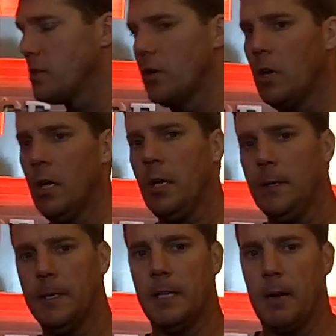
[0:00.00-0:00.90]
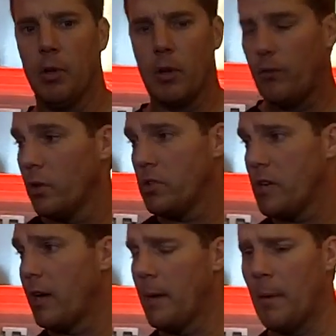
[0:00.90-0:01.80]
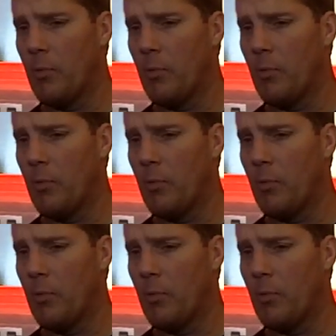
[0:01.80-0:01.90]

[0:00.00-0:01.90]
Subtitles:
So I'm looking forward to Saturday.